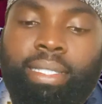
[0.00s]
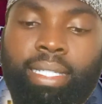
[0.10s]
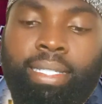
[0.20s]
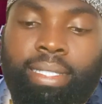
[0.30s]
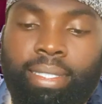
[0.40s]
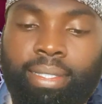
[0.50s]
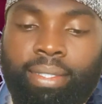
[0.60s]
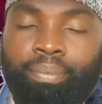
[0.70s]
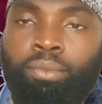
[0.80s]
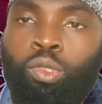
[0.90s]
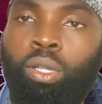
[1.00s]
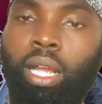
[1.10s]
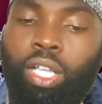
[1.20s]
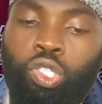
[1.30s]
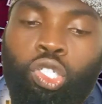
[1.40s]
sentence.
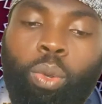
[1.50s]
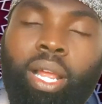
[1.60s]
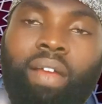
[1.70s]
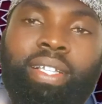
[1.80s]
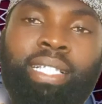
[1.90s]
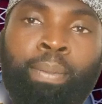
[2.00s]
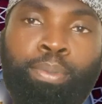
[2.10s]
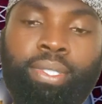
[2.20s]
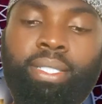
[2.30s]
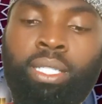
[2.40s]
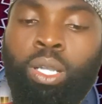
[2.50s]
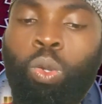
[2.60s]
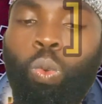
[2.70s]
As usual, we have examples.